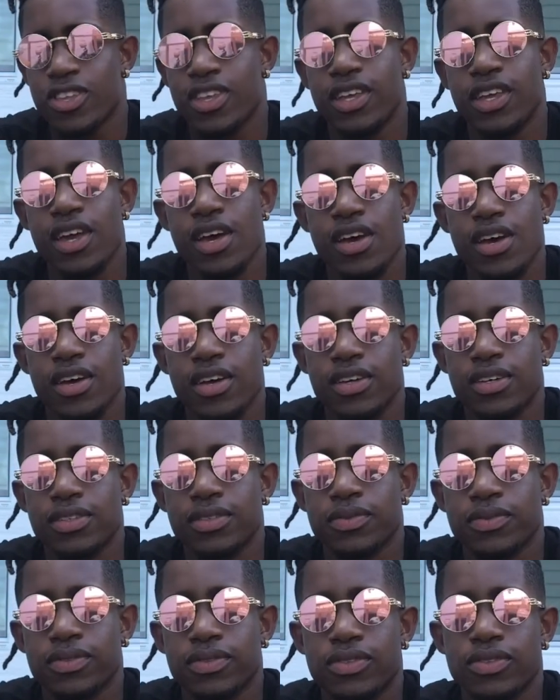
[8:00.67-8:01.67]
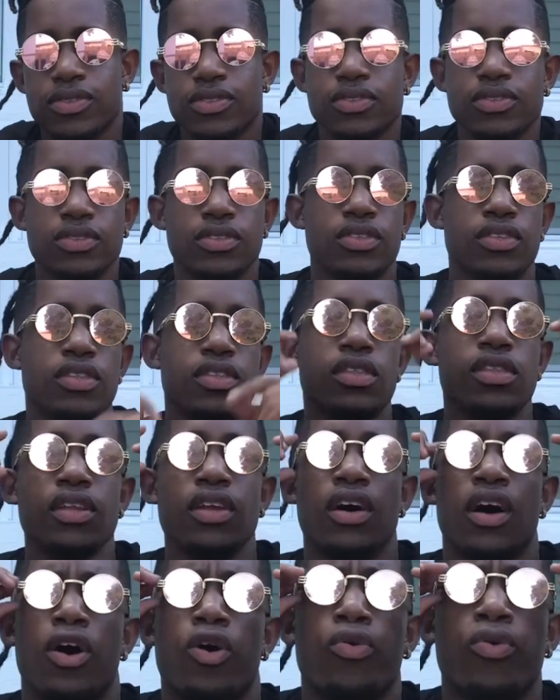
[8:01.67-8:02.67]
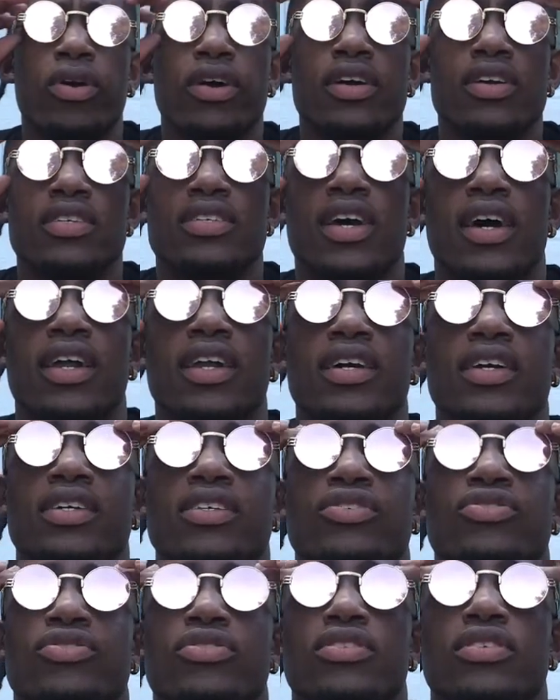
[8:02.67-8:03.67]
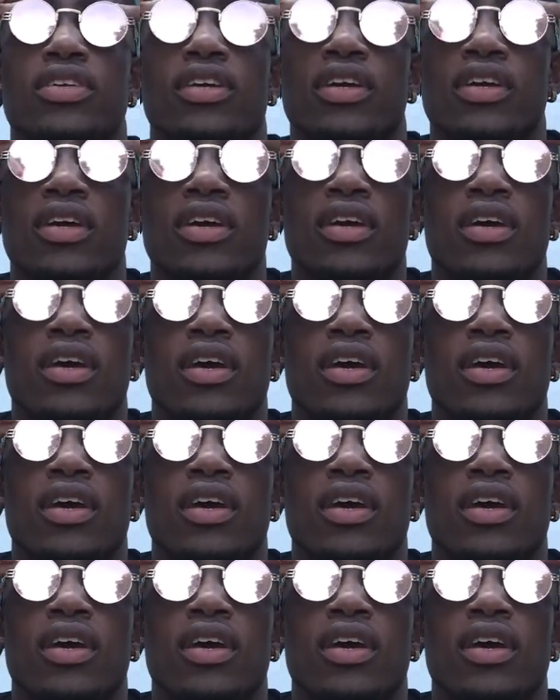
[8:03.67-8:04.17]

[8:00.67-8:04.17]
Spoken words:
yeah, our work is kind of interesting.